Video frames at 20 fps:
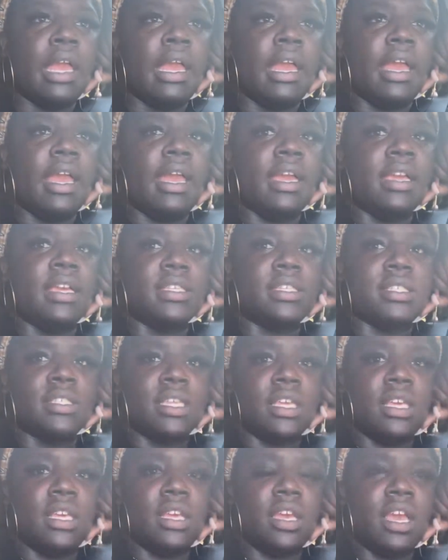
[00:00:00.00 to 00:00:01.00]
is
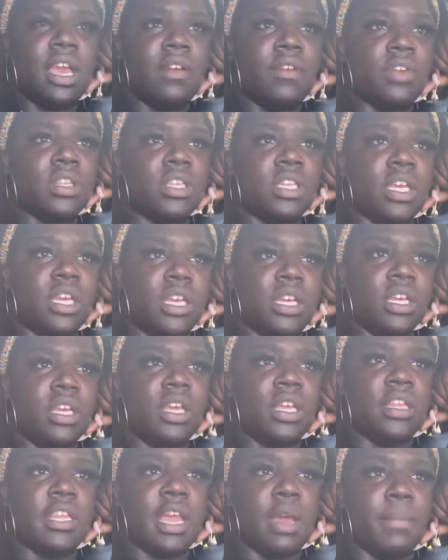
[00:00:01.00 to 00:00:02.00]
seeing
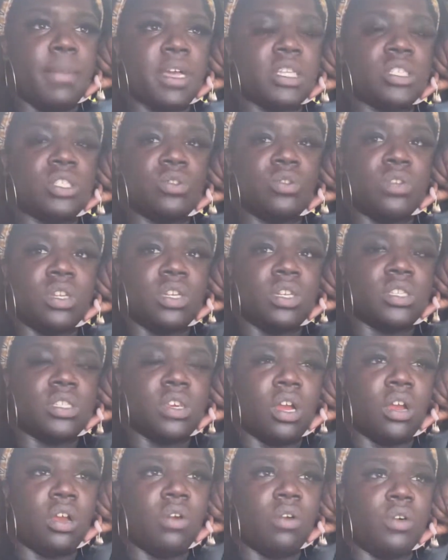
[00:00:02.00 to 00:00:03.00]
everything that my students
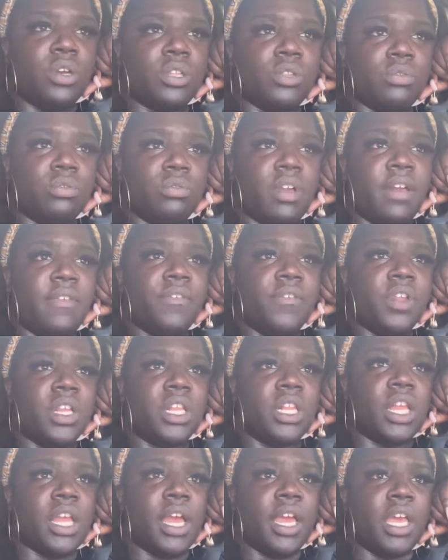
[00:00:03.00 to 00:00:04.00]
are going through and
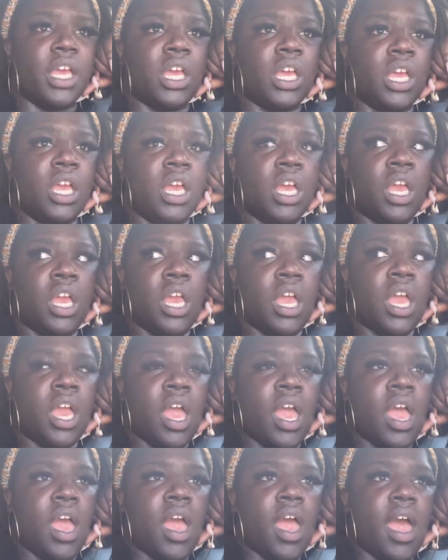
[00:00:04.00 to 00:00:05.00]
feeling like
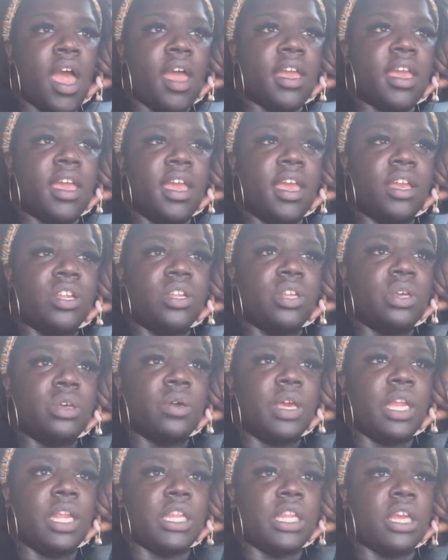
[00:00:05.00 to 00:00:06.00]
I can't do
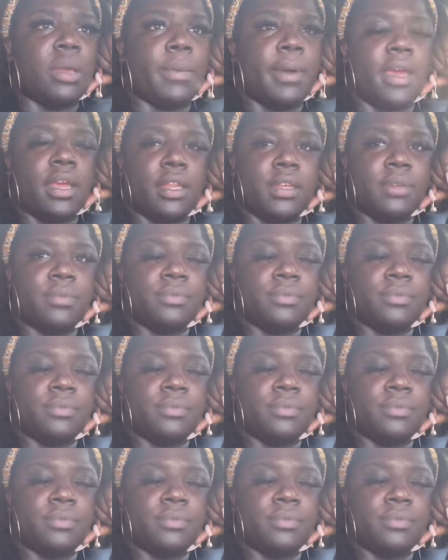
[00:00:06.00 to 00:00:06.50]
anything about it.